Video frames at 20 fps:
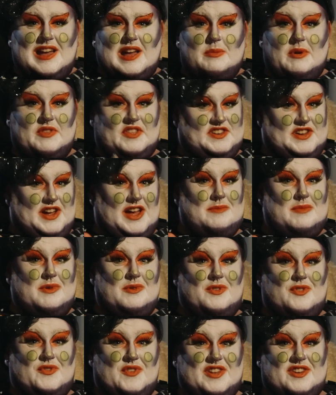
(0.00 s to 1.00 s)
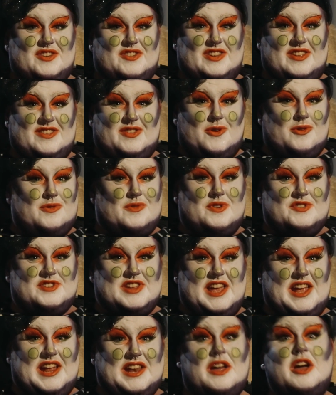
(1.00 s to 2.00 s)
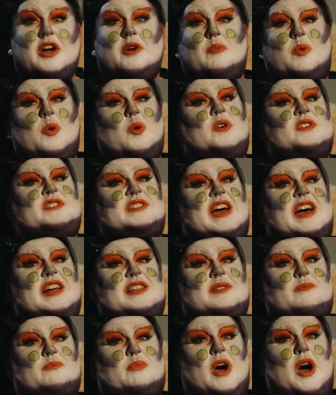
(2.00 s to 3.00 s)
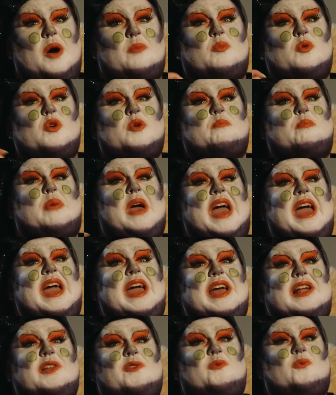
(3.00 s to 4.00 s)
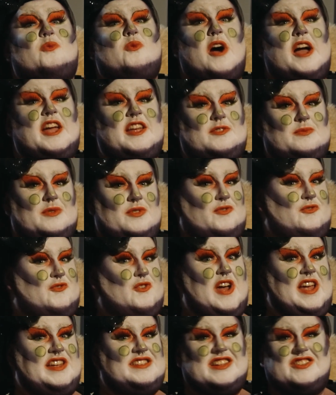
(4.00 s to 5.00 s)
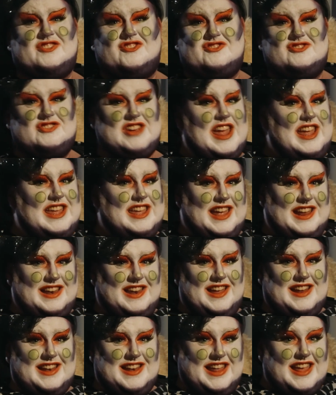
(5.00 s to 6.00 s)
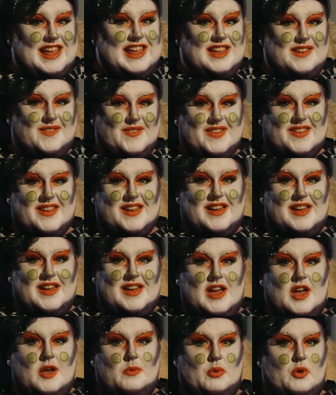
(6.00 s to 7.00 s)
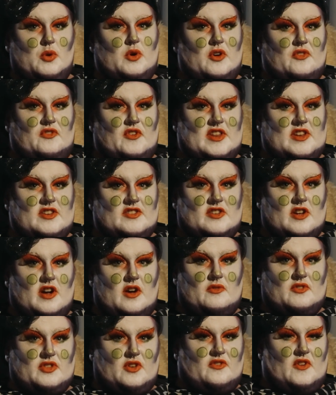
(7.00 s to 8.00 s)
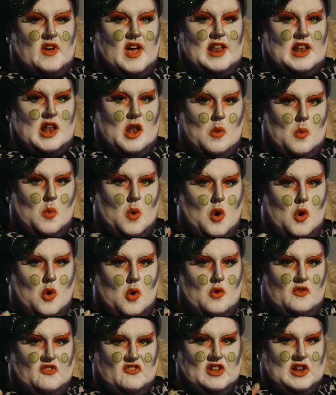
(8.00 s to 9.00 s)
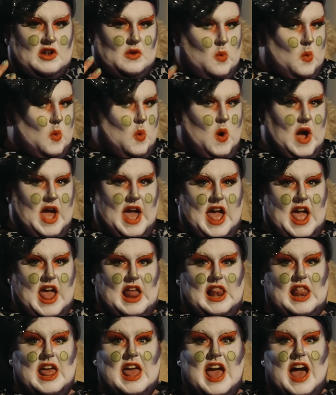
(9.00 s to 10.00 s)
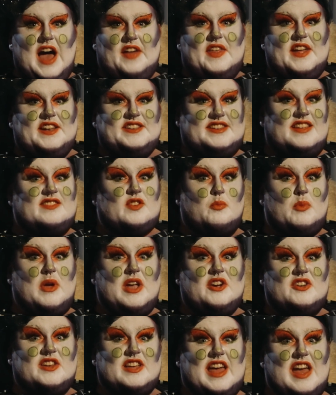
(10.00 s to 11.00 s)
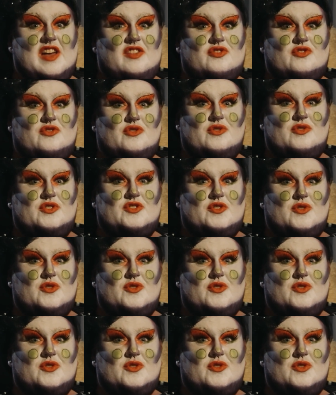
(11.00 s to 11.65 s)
By the time he was finished his whole routine, poor Dad and Pop were pale white with fright and shaking like leaves. Puka finished off with a final woeful wail and then disappeared again through the